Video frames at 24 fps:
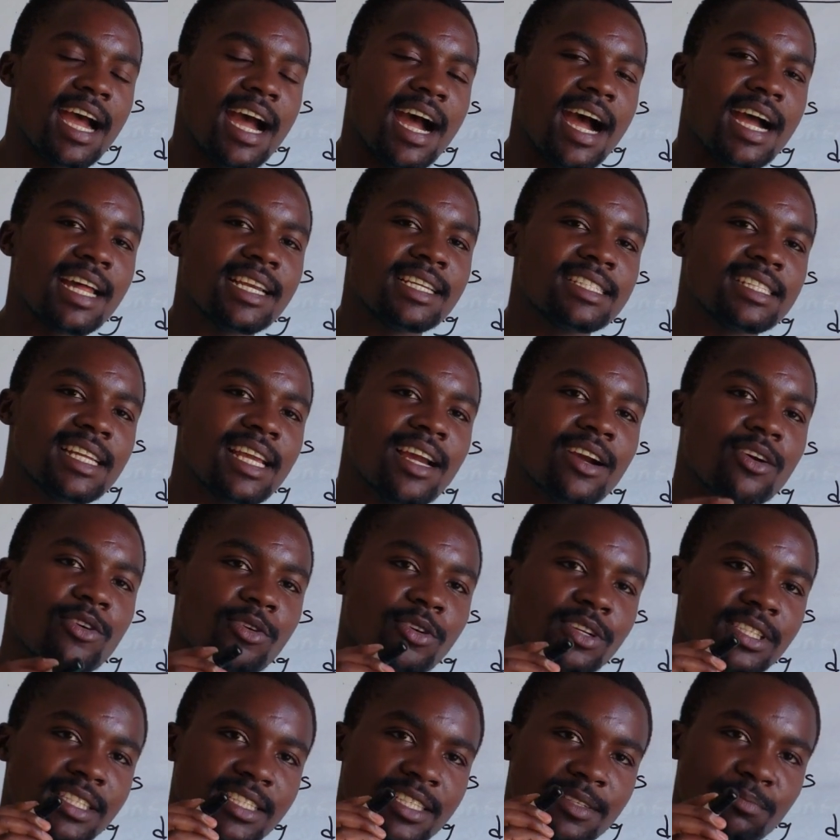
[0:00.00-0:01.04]
and a
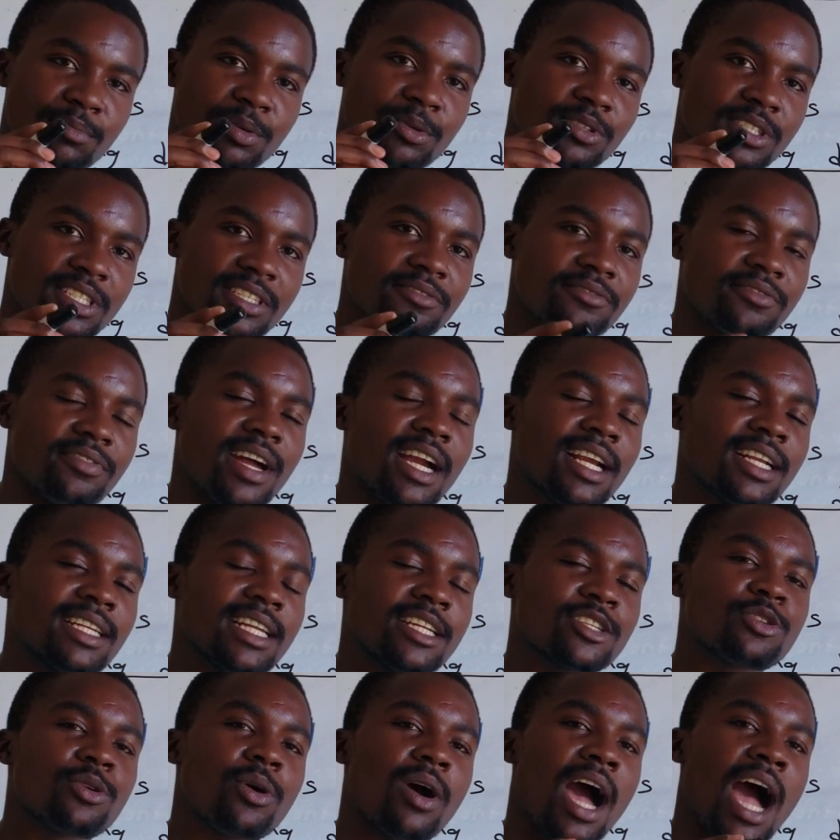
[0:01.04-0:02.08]
contributing factor.
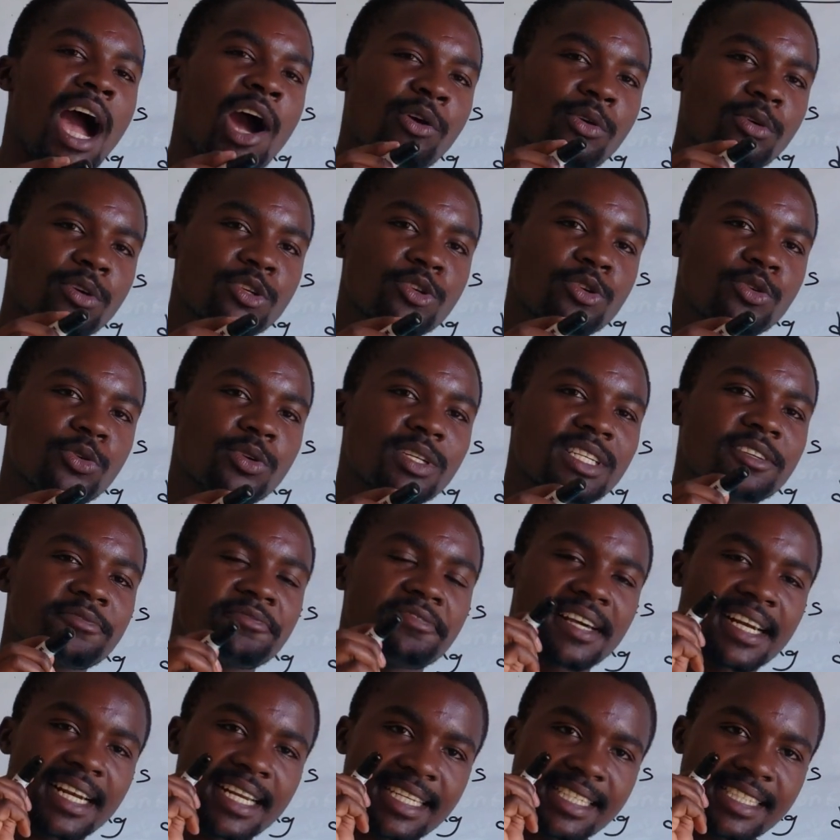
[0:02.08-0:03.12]
So how do you
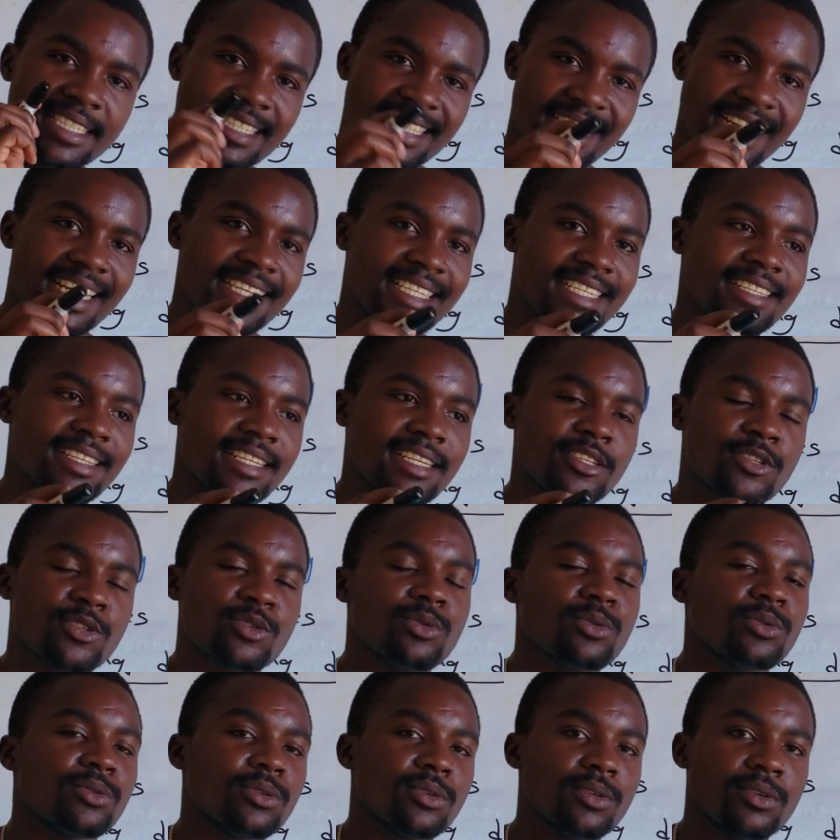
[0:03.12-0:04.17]
differentiate these
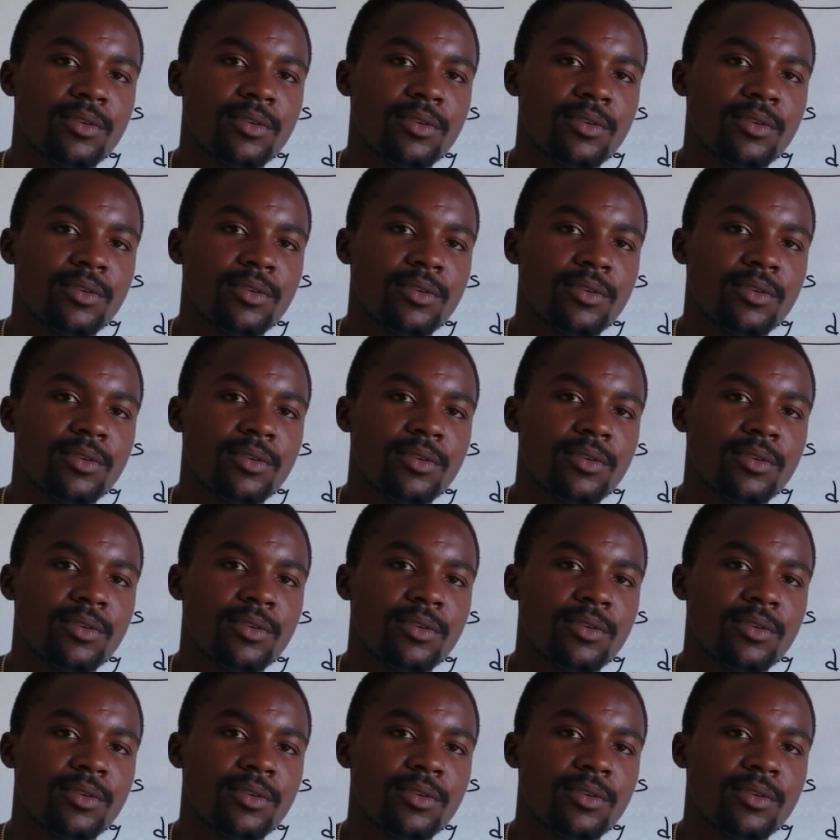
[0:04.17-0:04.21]
two?